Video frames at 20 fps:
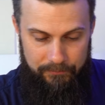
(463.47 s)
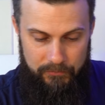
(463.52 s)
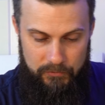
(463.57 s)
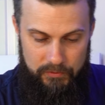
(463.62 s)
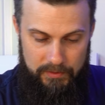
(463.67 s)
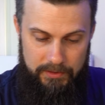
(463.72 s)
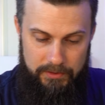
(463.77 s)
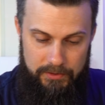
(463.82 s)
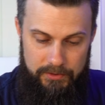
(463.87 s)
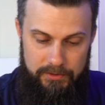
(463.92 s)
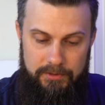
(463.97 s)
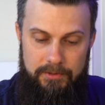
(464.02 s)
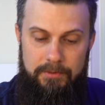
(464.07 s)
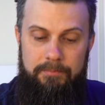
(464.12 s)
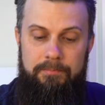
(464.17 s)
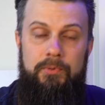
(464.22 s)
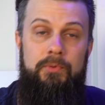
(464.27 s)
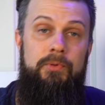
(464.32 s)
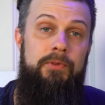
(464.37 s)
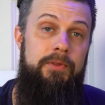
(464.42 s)
so I just
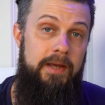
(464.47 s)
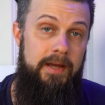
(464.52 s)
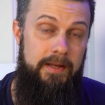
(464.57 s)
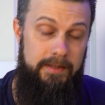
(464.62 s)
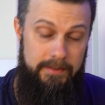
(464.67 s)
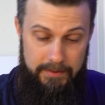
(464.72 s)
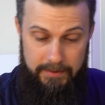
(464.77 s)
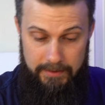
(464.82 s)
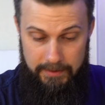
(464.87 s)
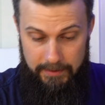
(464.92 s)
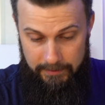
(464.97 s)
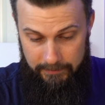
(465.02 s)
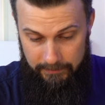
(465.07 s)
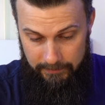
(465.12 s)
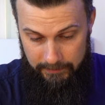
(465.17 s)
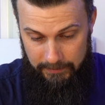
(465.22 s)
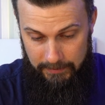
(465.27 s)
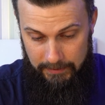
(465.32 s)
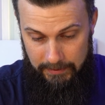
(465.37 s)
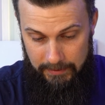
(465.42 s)
put that
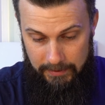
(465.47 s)
in,